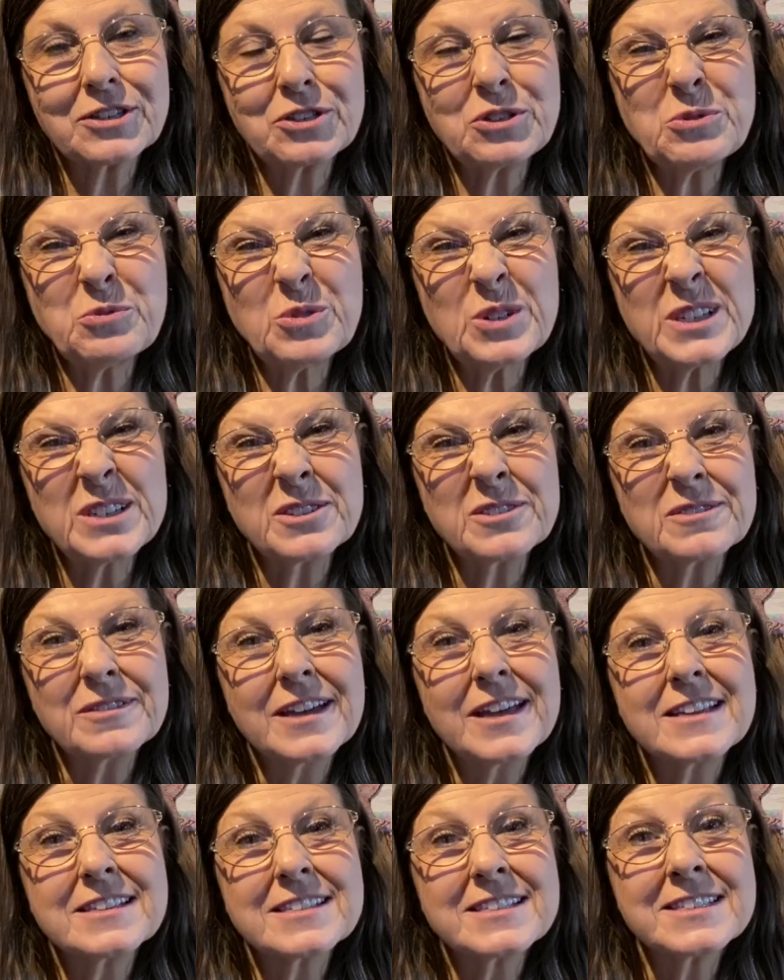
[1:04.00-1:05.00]
cute little,
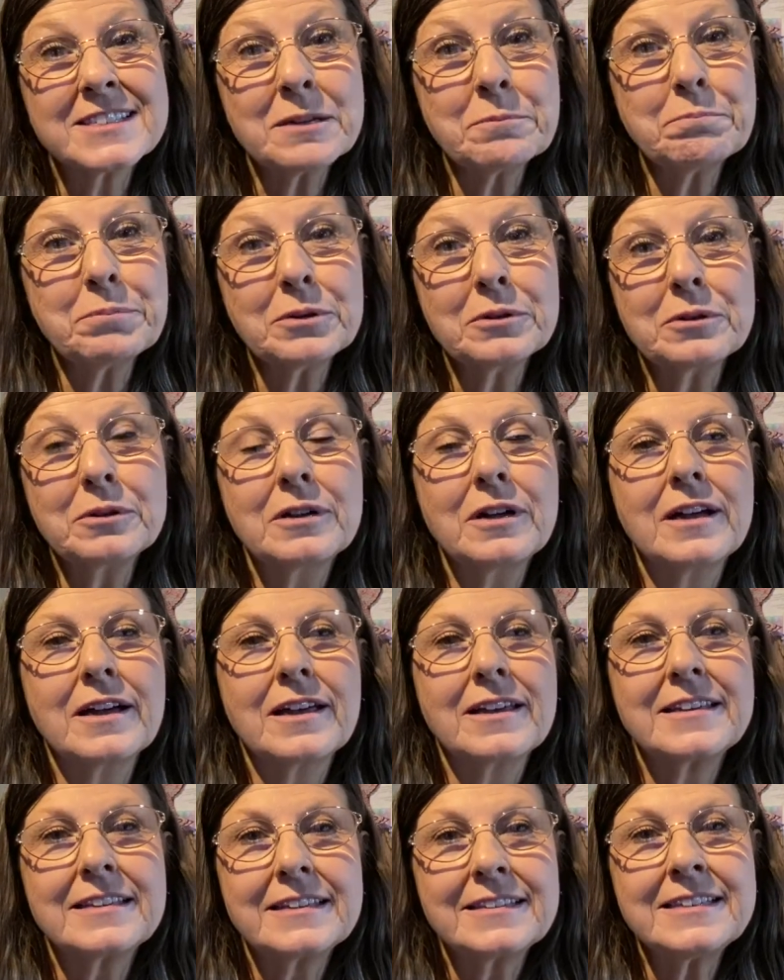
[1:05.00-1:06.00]
simple,
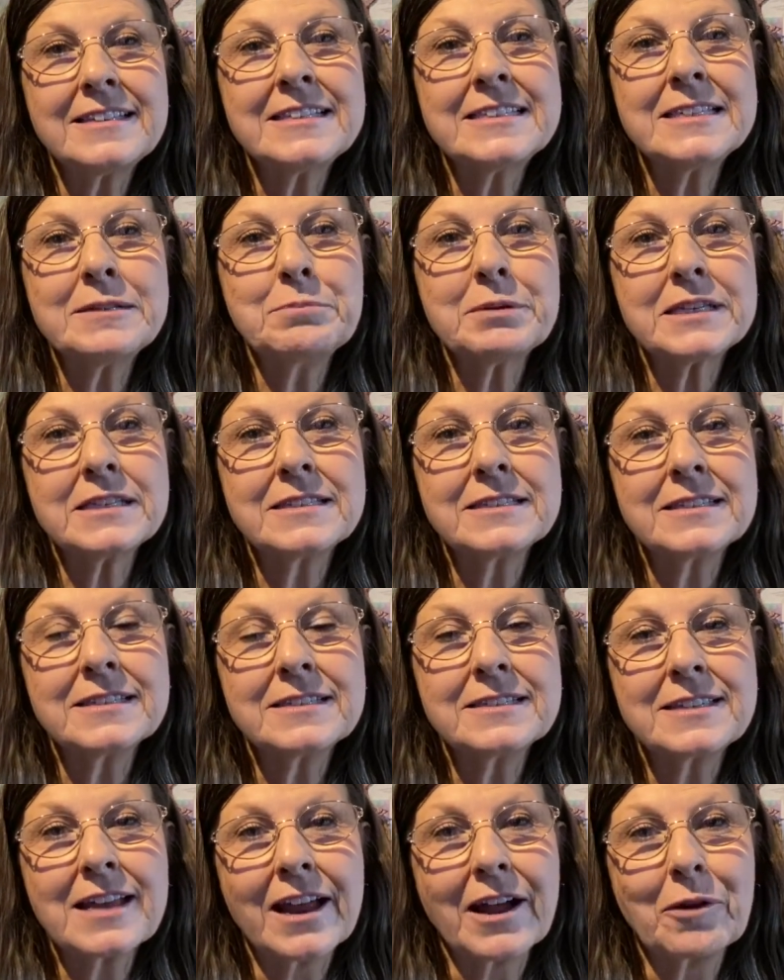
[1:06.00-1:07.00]
easy peasy
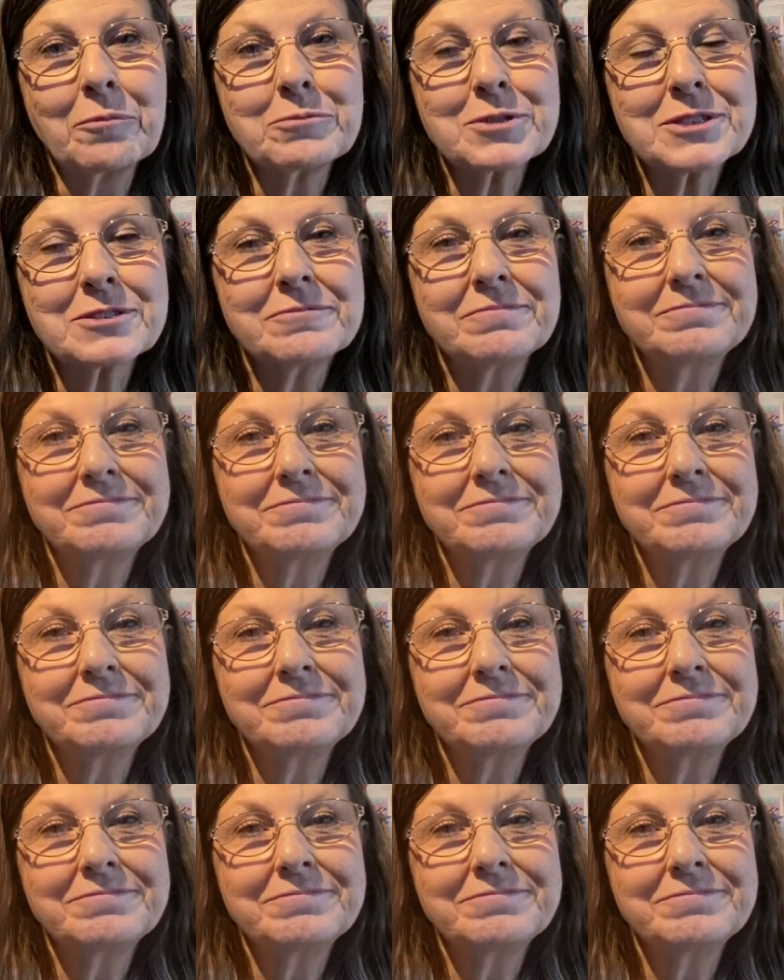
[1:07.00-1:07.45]
stamps.